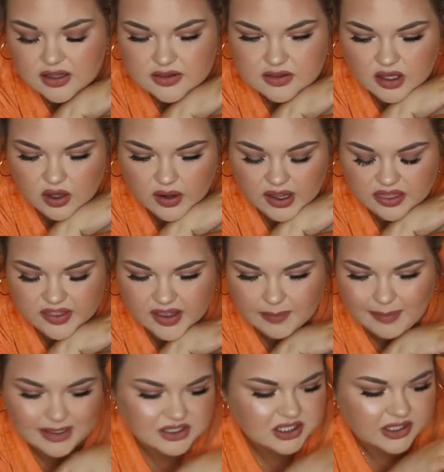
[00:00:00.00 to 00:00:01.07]
So I think I'm
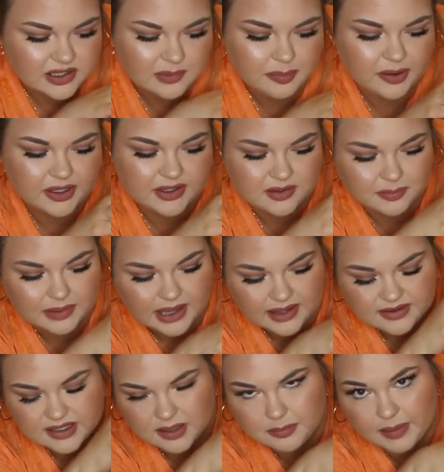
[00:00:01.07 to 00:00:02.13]
actually going to put
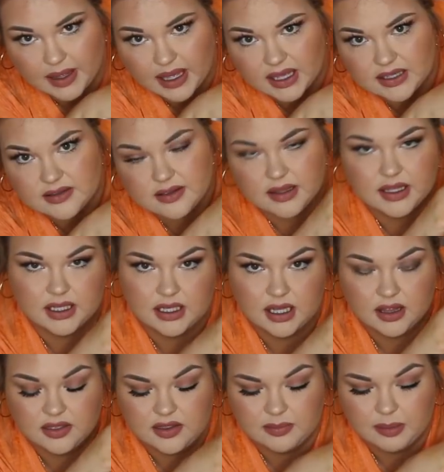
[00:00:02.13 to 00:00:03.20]
plastic bags in
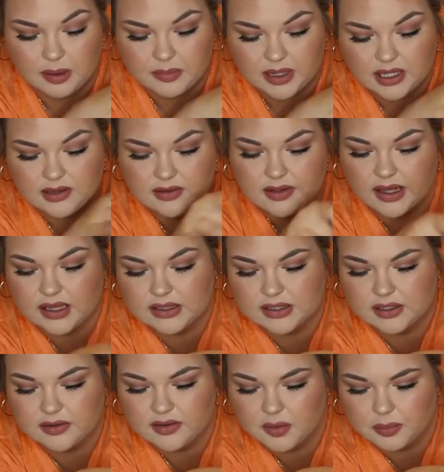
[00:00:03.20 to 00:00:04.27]
the pumpkins, like a
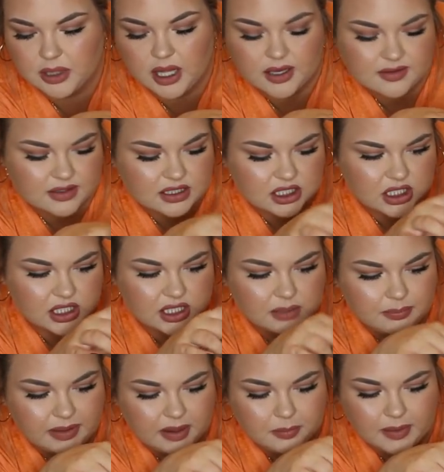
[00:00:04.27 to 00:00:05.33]
little Ziplocs in here and
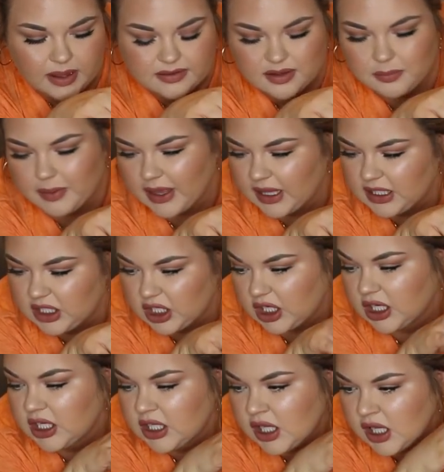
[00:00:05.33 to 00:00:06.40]
a big plastic bag in
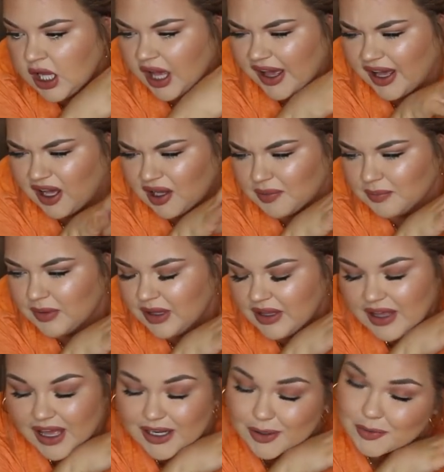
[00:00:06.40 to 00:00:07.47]
here.
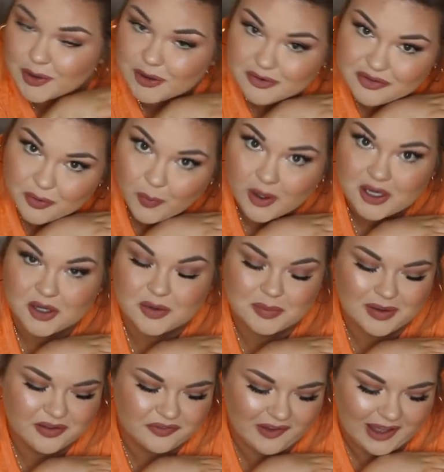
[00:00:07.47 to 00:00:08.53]
I don't know if the water would
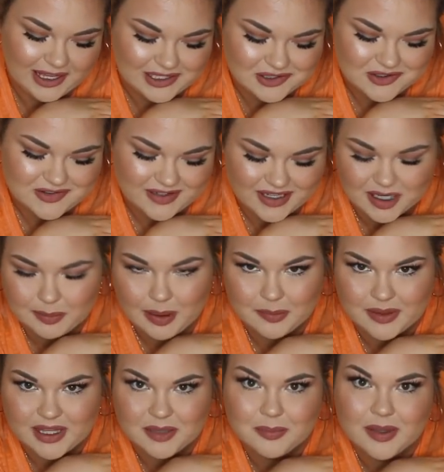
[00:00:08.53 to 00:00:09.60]
be fine just in a
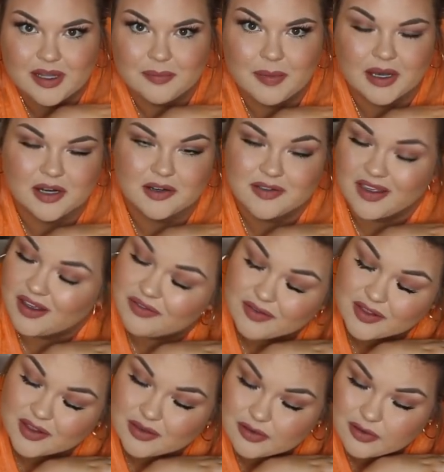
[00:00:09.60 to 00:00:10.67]
pumpkin, but better safe
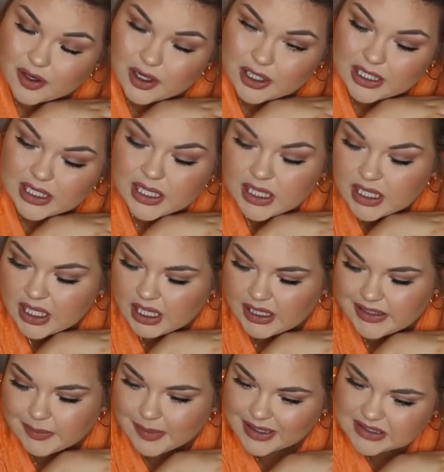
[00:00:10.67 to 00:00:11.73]
than sorry.
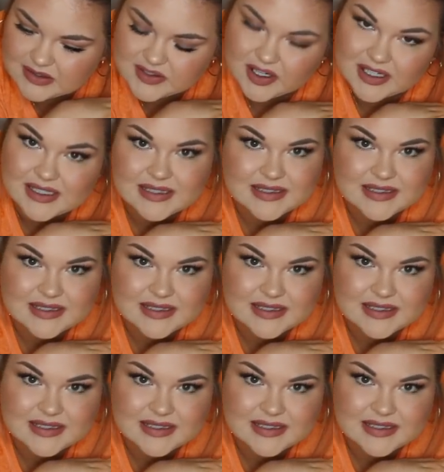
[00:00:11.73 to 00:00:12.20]
And then we can start